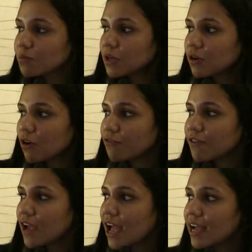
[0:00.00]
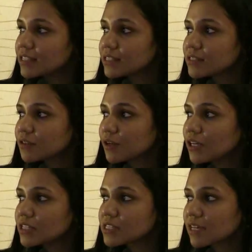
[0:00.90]
thereof, has 3
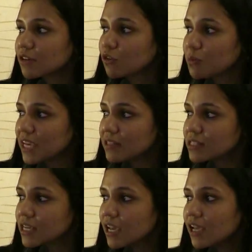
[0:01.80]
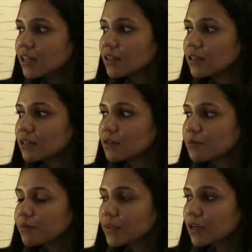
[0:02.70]
distinct domains: the
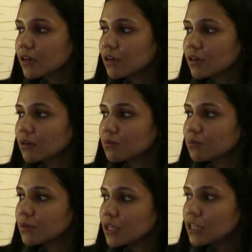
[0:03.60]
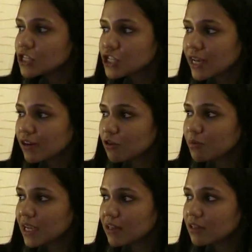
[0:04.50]
shell
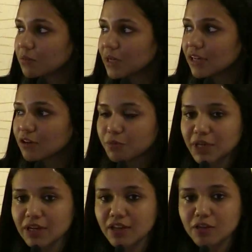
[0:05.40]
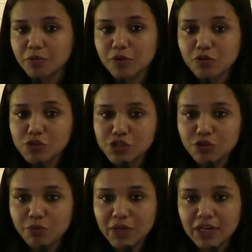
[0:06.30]
domain, the middle domain, and the protrusion
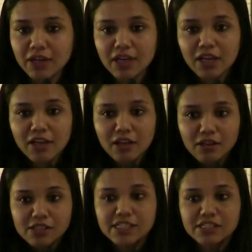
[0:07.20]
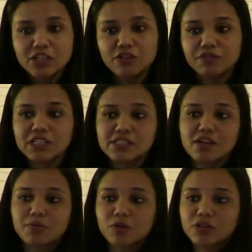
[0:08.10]
domain. 60 of these
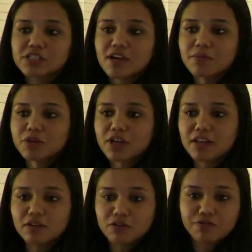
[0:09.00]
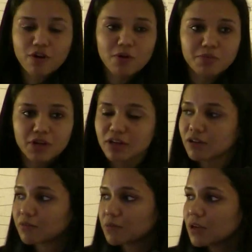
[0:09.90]
subunits come together to form
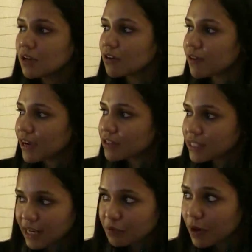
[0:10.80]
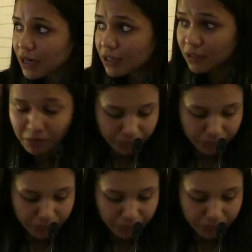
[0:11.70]
a virus-like particle.